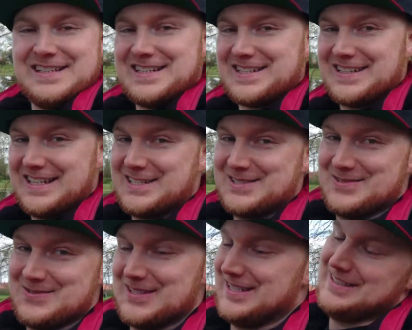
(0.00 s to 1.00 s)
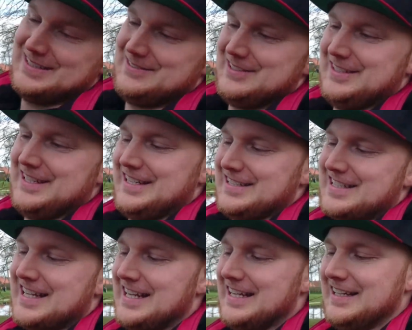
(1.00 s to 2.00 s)
So that's really, really
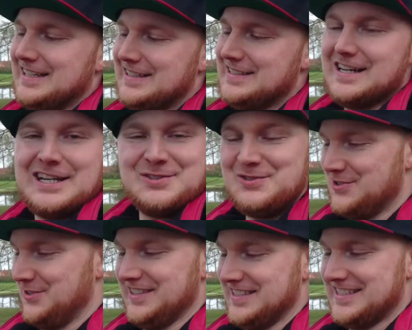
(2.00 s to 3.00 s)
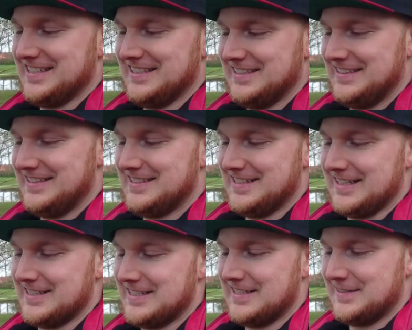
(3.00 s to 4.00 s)
nice. I do enjoy this. This is
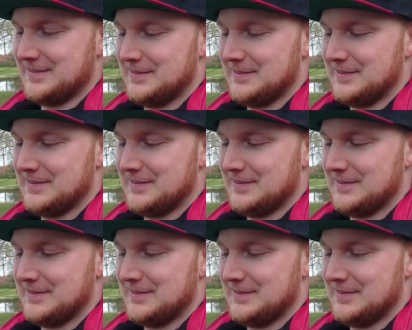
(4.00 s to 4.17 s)
nice.